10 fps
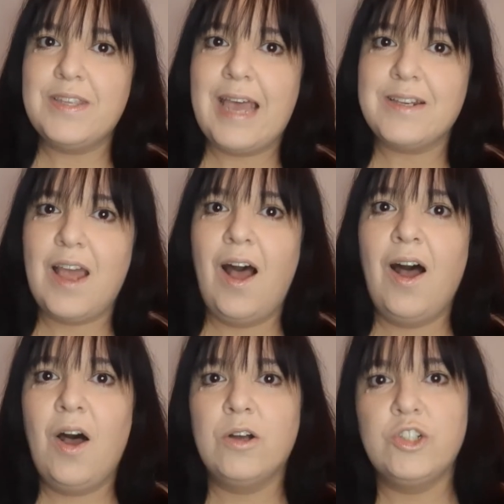that
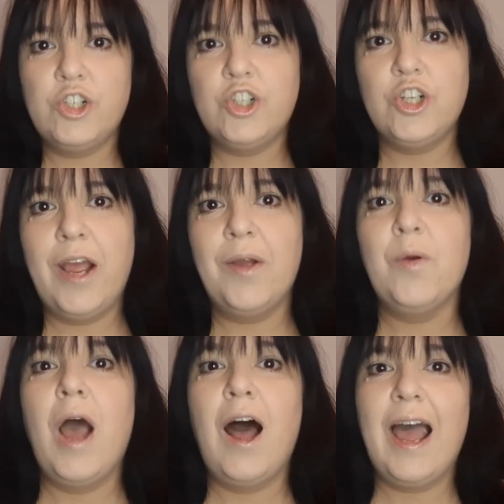are on
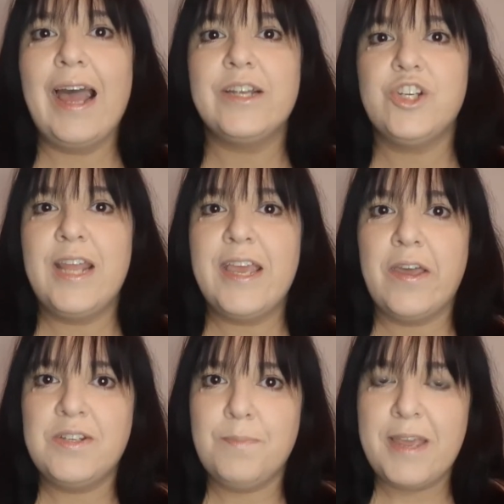show are actually
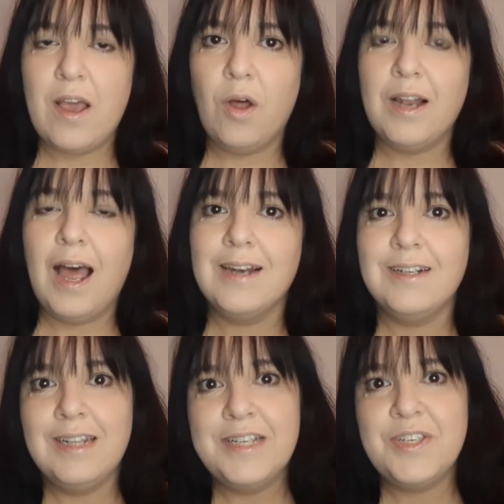going to be on
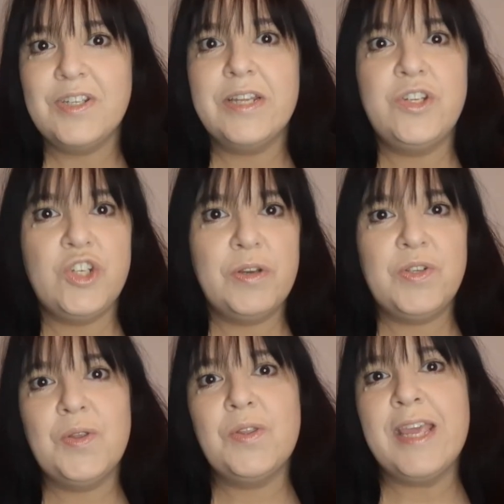unlisted due
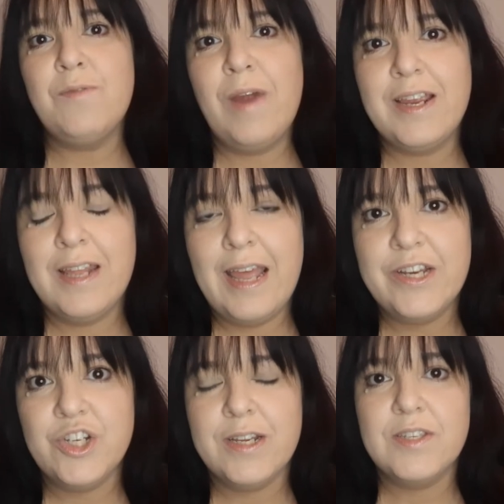to the
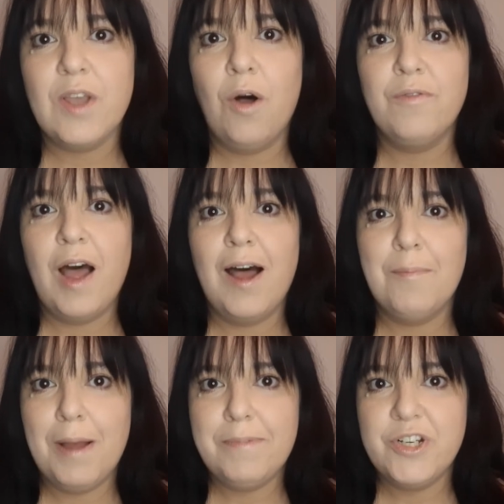regulations of our
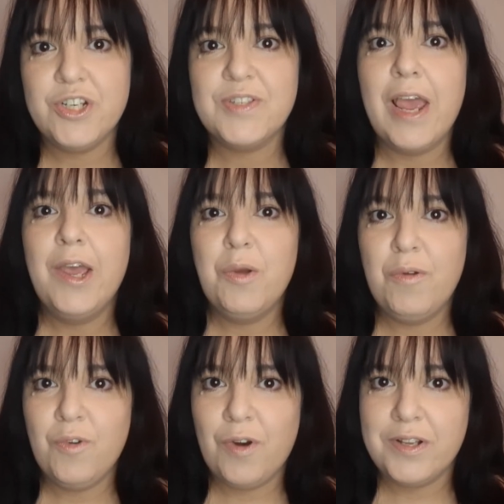publishers who
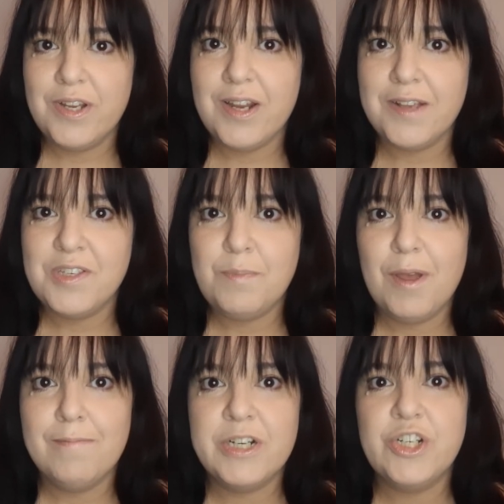have granted us
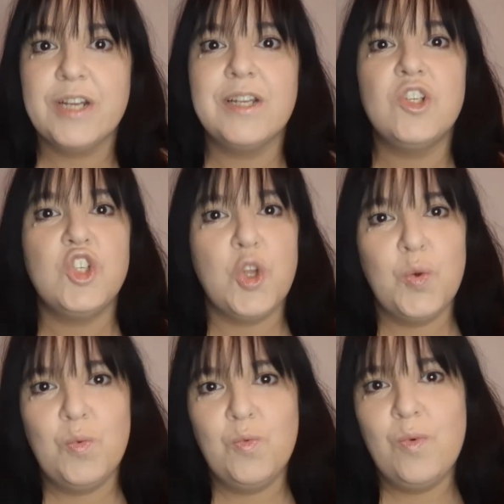permission
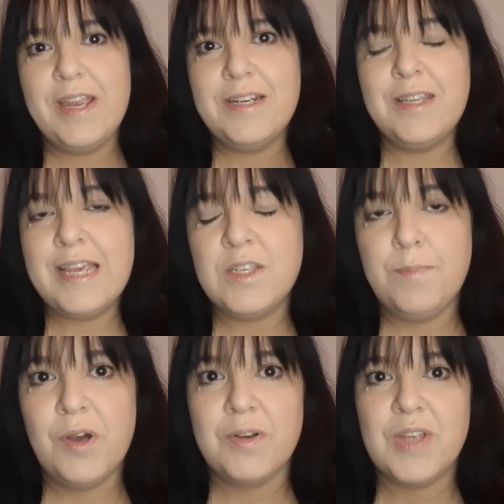to read these
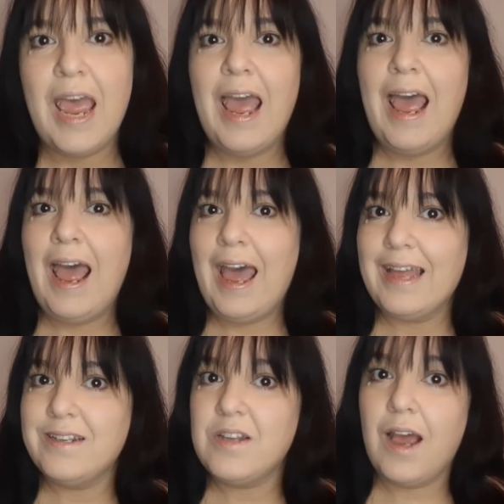books.
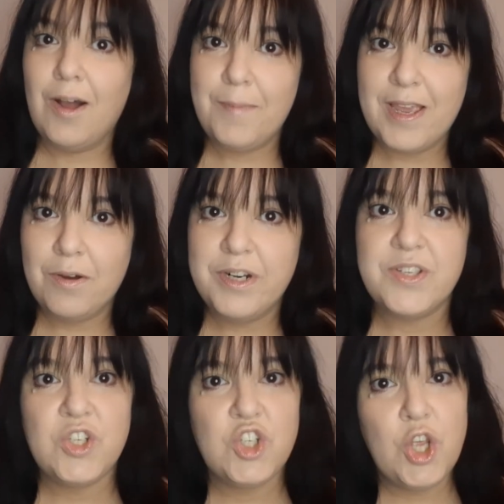And I'll be
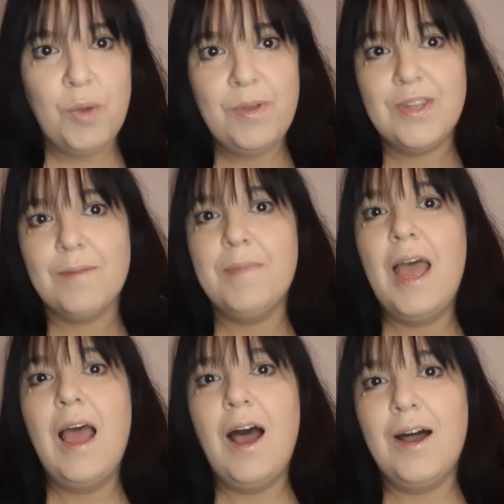honest, two of them
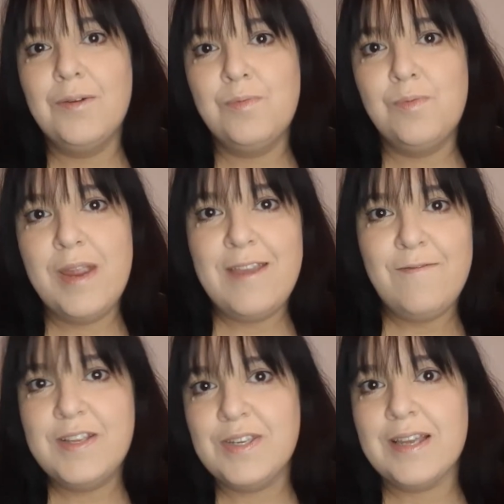are
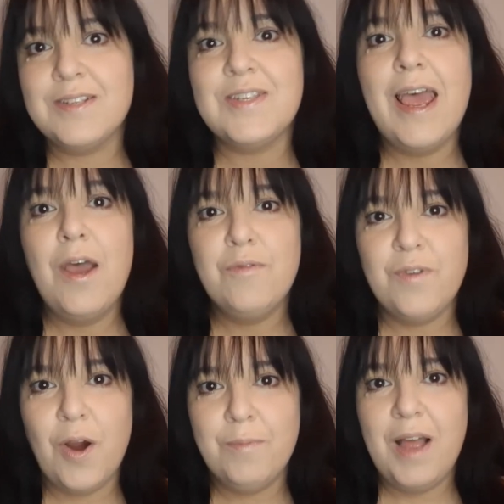revisits
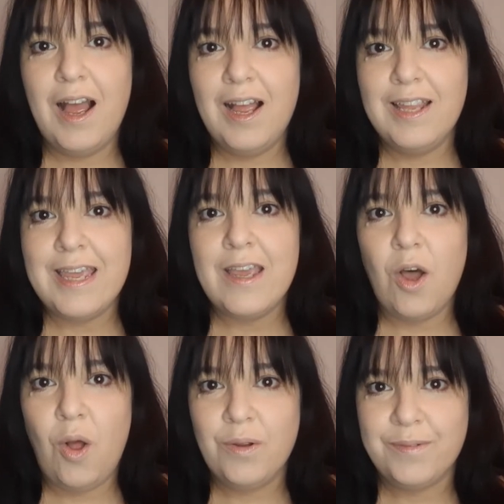from early
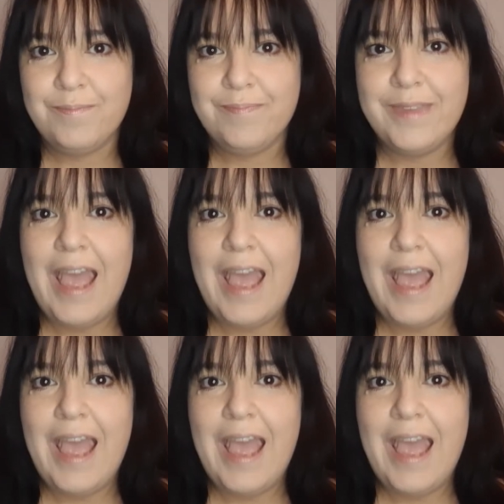on.